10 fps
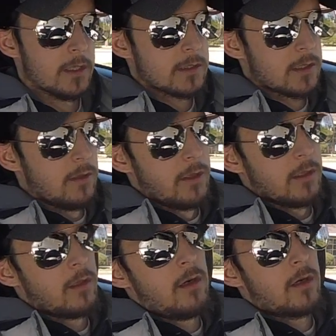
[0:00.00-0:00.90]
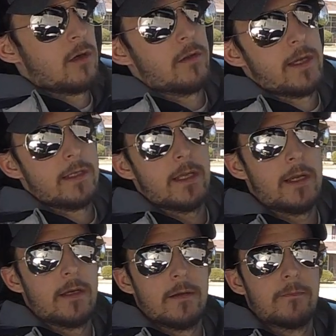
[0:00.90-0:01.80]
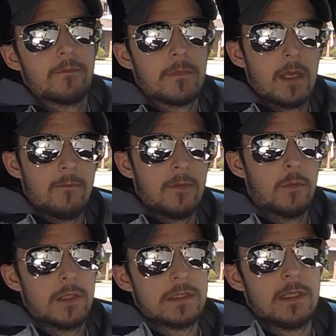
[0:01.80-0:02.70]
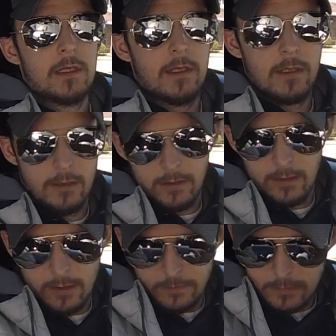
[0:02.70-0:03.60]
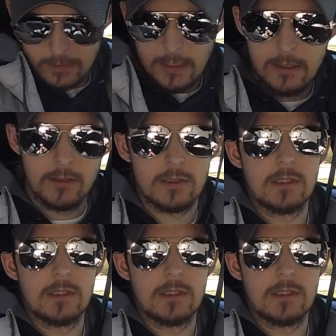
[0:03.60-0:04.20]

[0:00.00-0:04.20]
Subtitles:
So you can log all that data if you want to send it in and update your